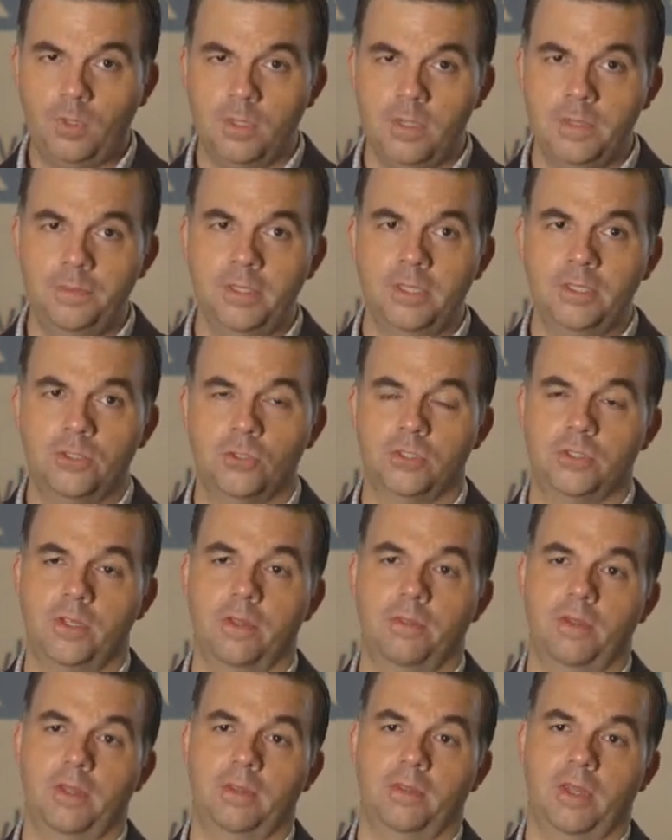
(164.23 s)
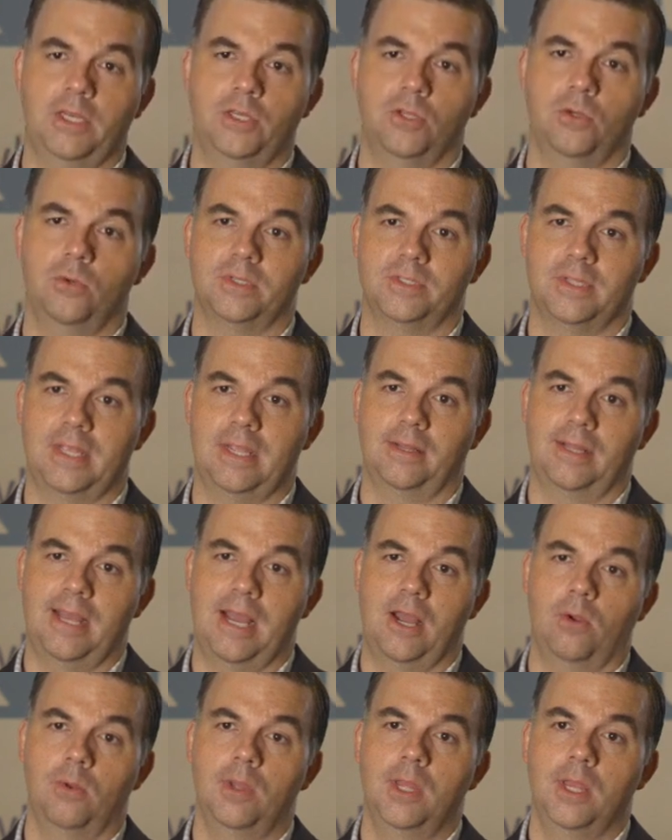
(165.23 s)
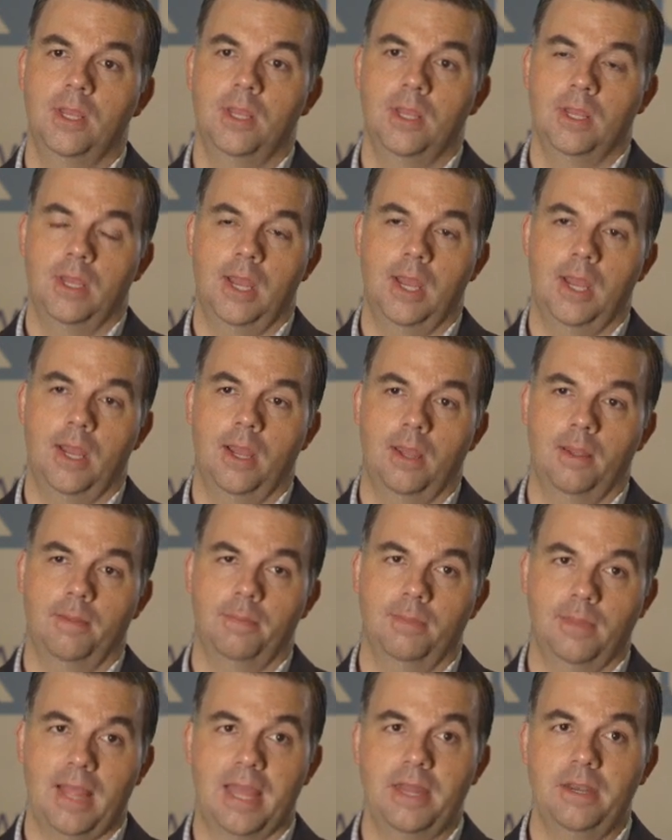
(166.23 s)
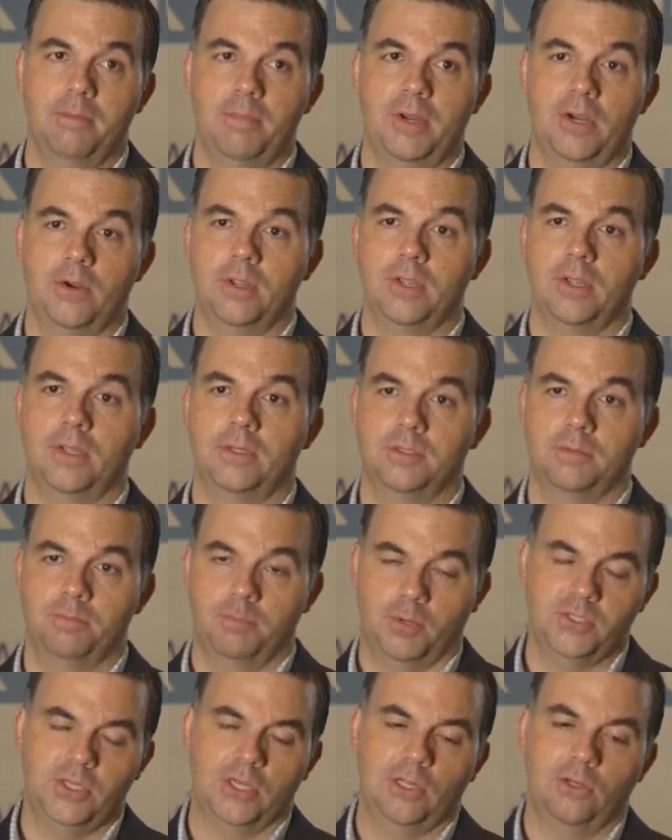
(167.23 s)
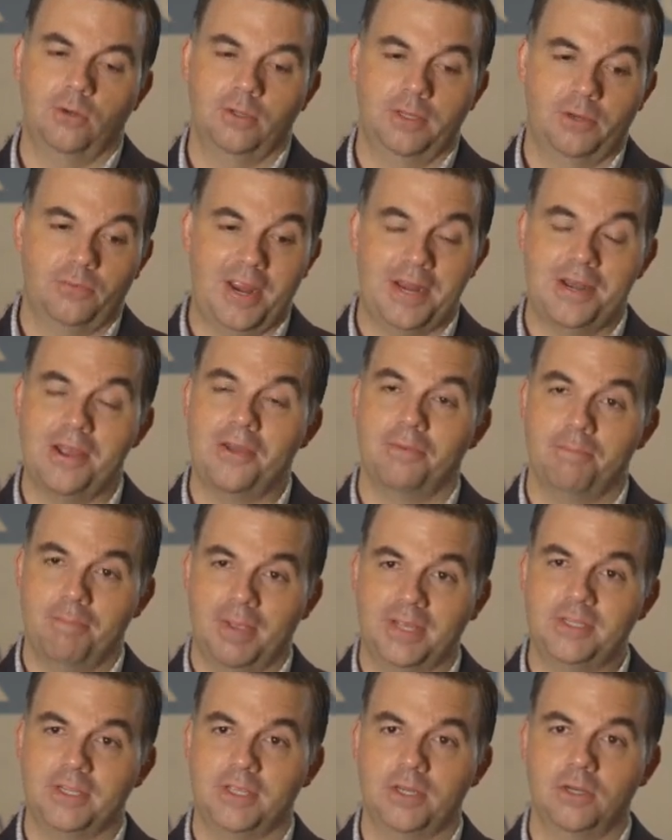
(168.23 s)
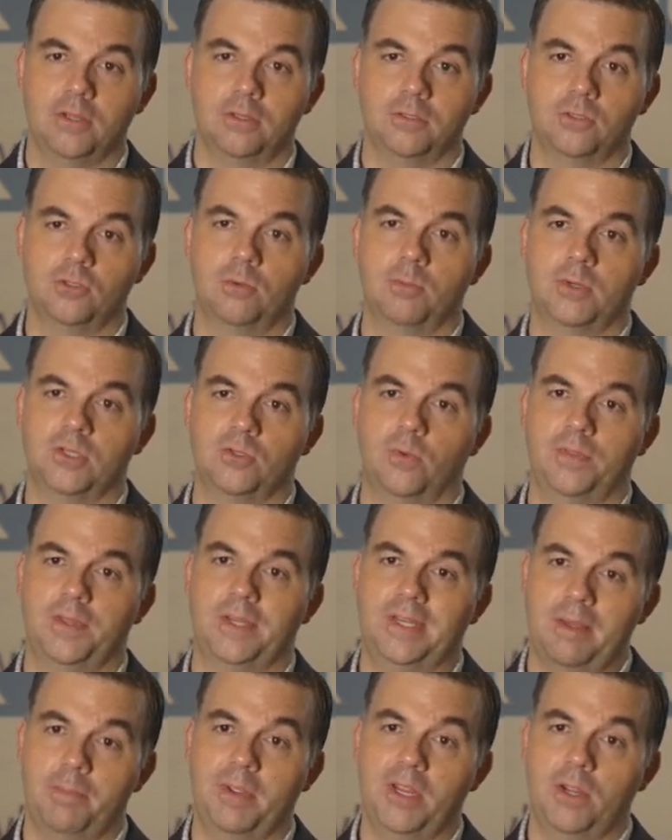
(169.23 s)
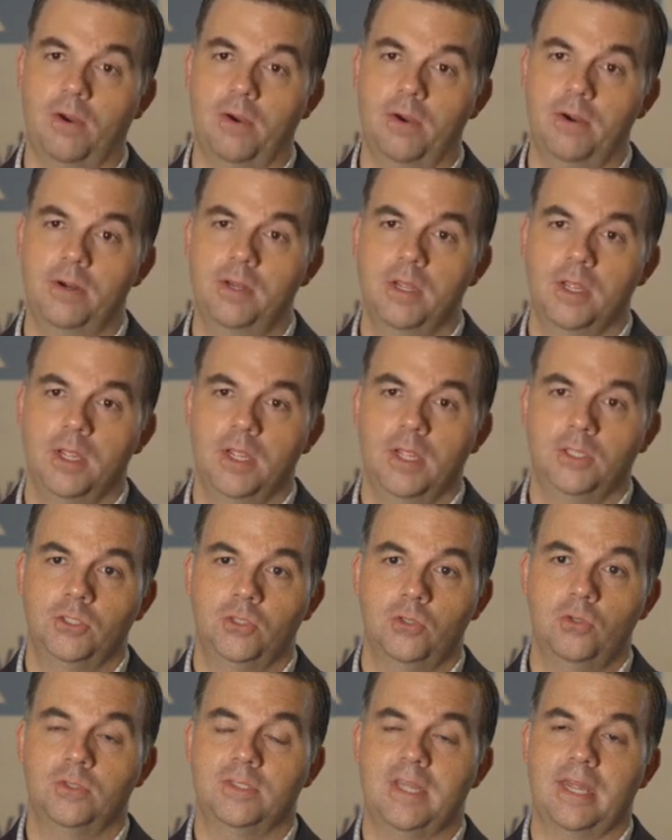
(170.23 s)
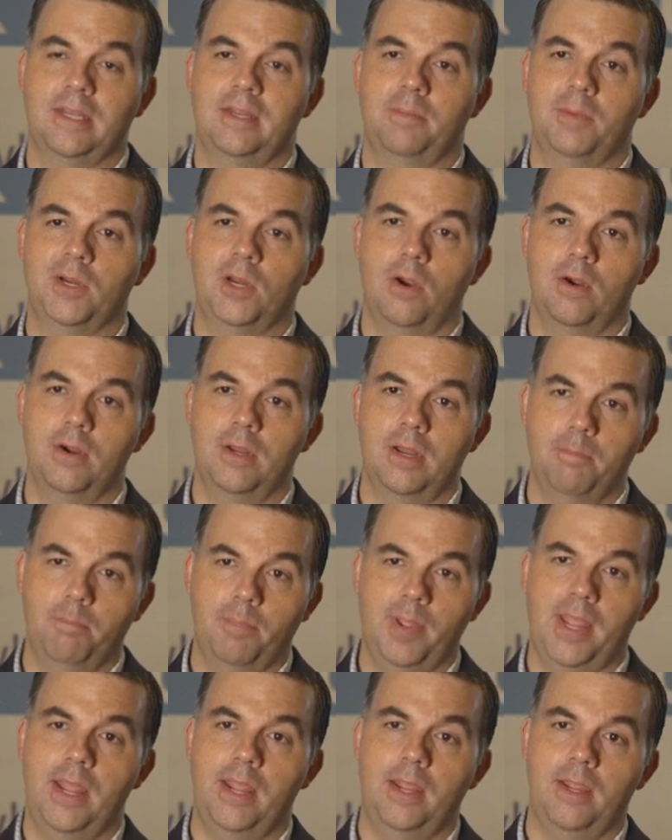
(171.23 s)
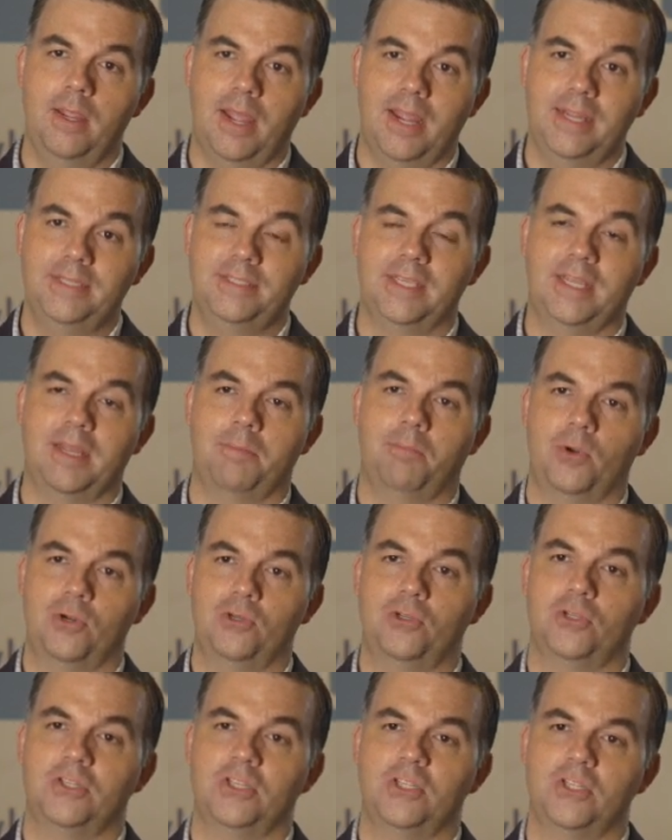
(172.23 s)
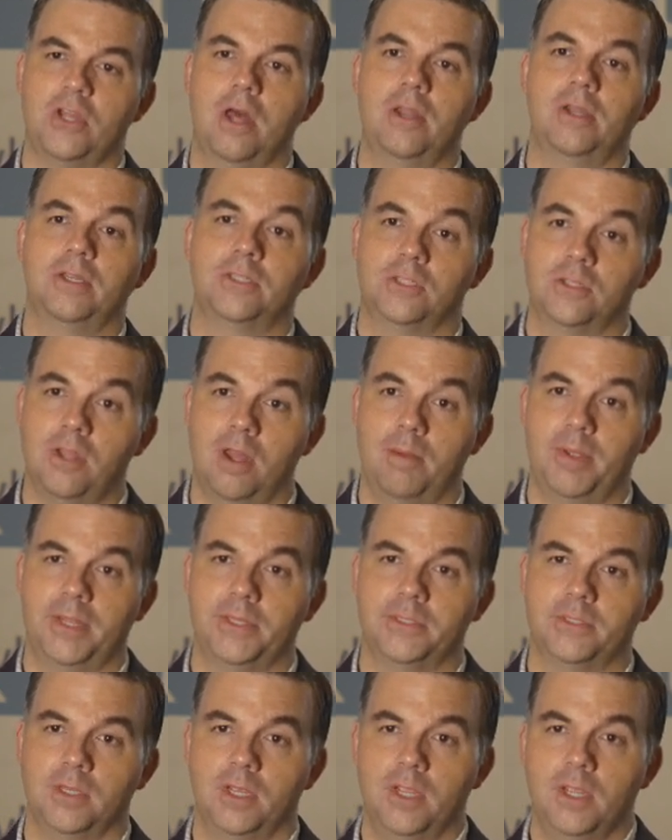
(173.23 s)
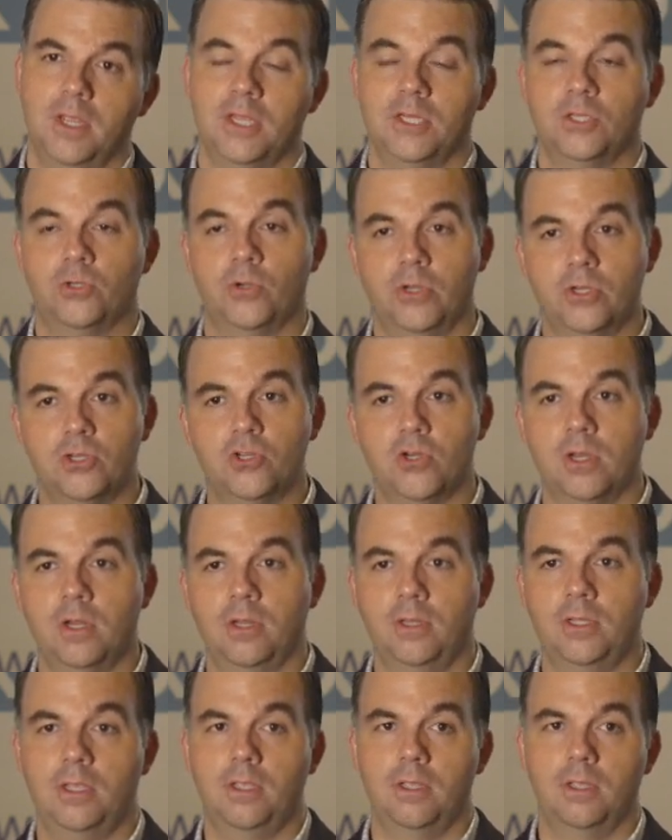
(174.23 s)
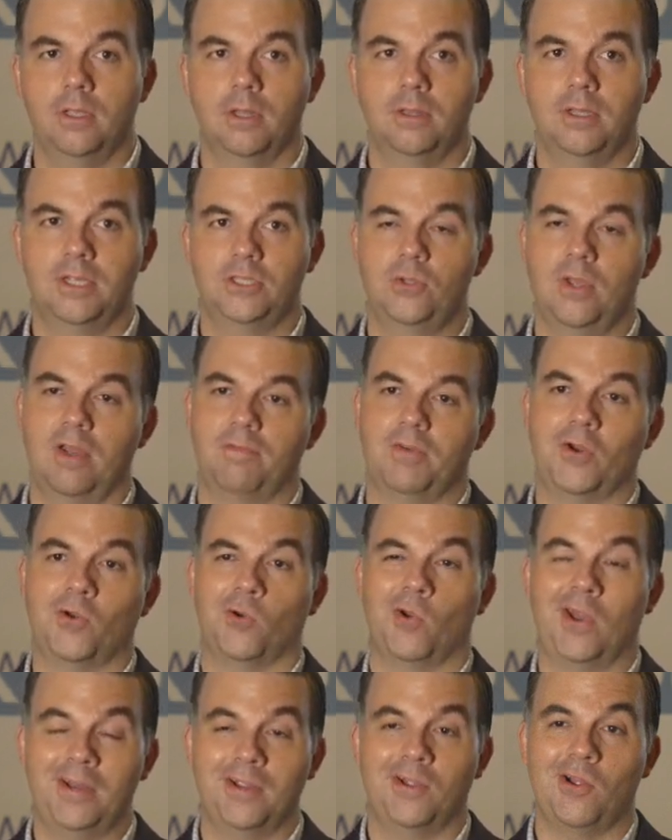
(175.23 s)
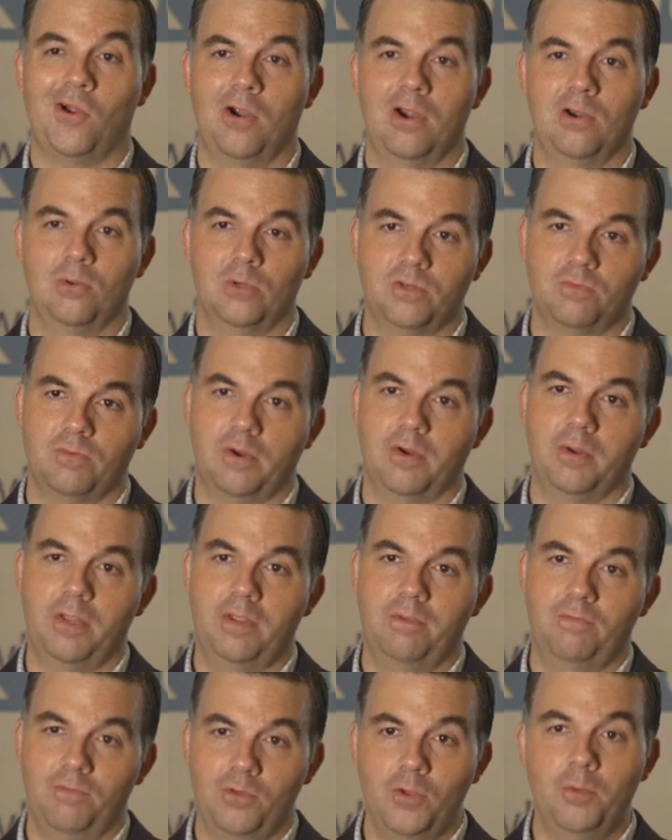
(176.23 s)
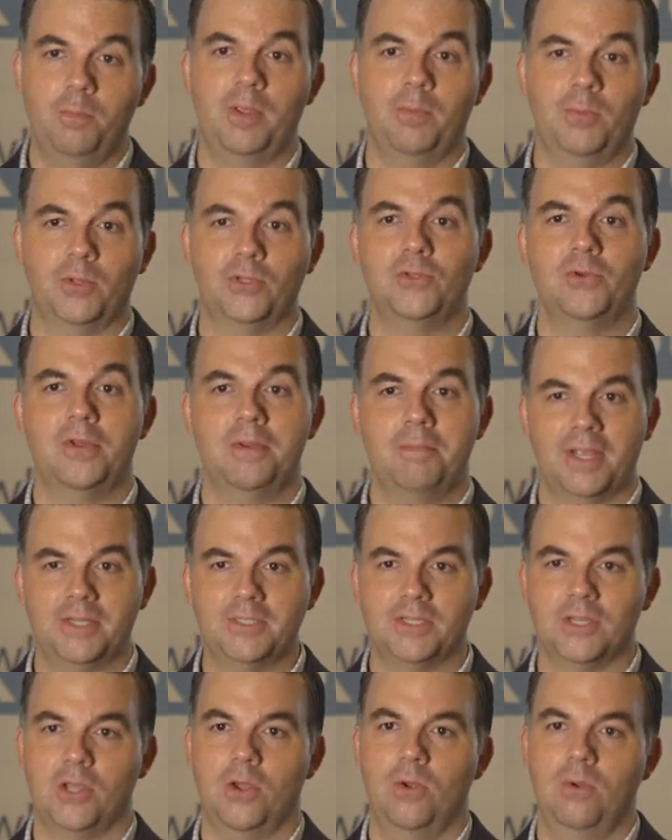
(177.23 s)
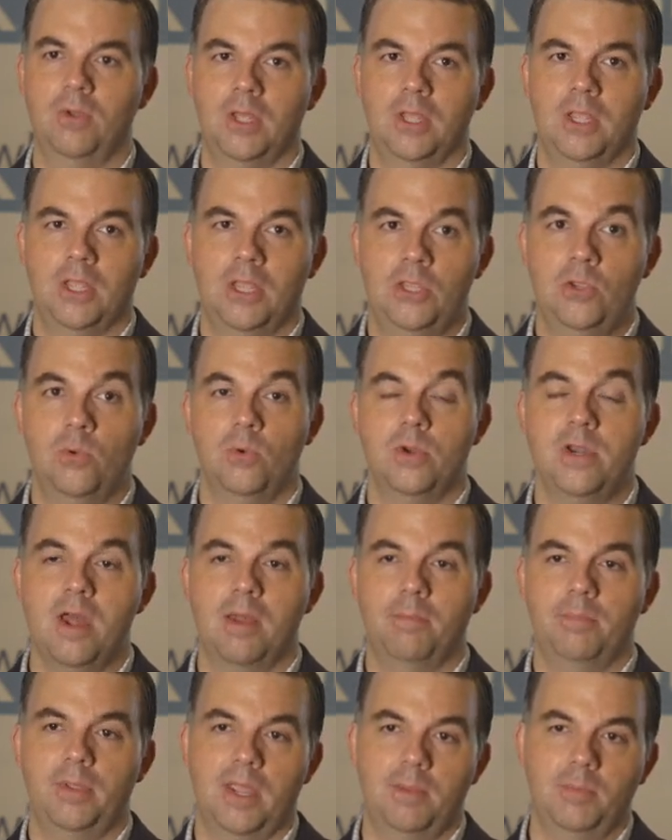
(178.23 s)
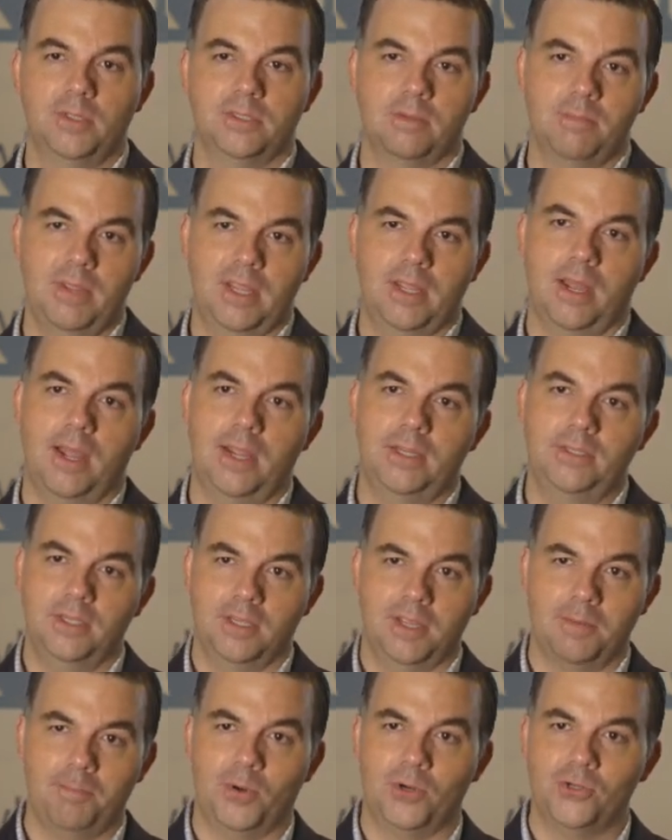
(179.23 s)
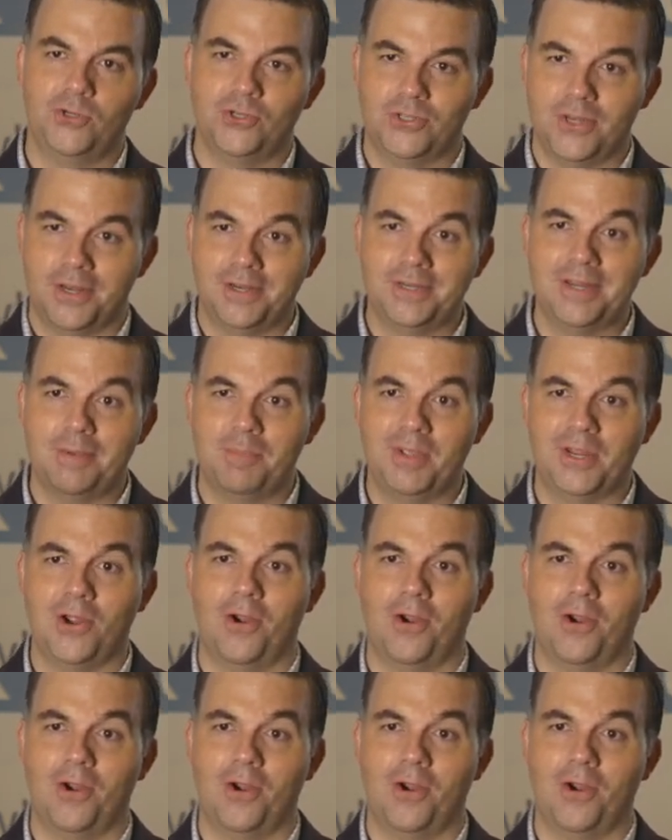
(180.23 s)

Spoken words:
And the interesting thing they do is they allow Latin Americans, particularly right now the Mexican consumers with a debit card, to use that debit card and pay high-ticket purchases on installments. Traditionally, unless you have a credit card, which very few people do in Mexico, you would not be able to make a high-ticket purchase on a debit